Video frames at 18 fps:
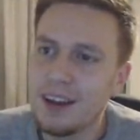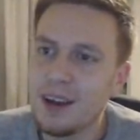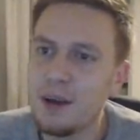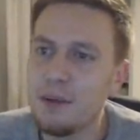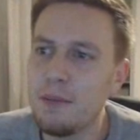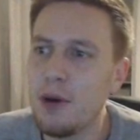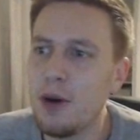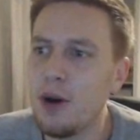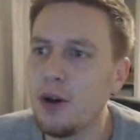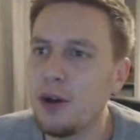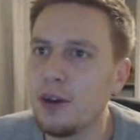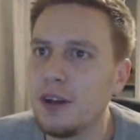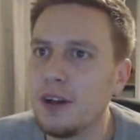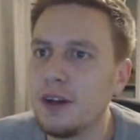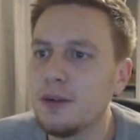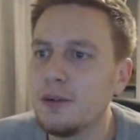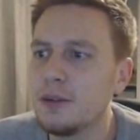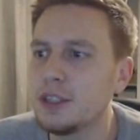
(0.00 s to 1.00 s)
Come on.
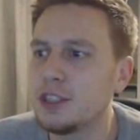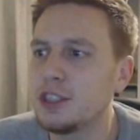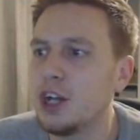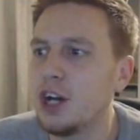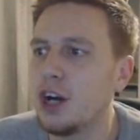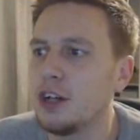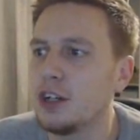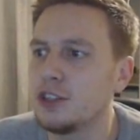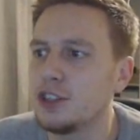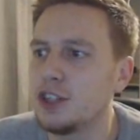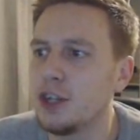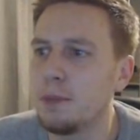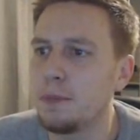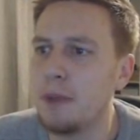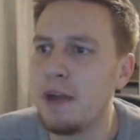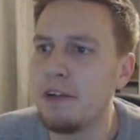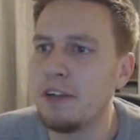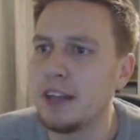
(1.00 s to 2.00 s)
What a chance. Should
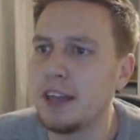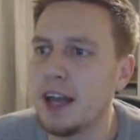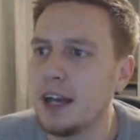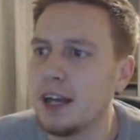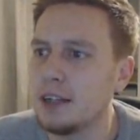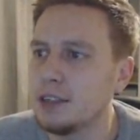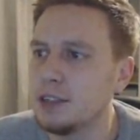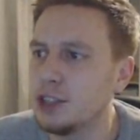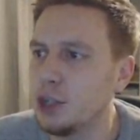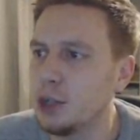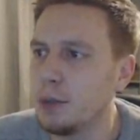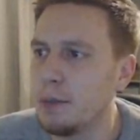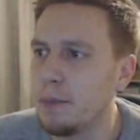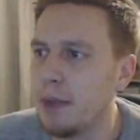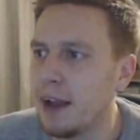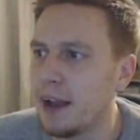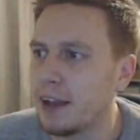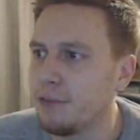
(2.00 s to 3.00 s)
have buried that. Should have
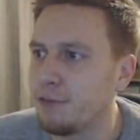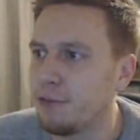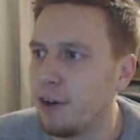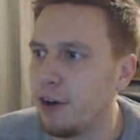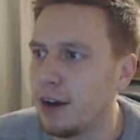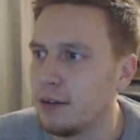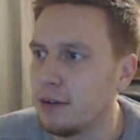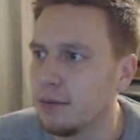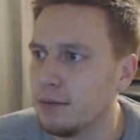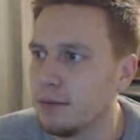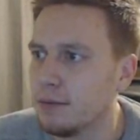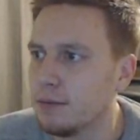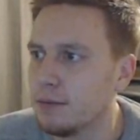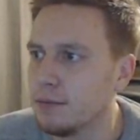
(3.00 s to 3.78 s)
been back in front.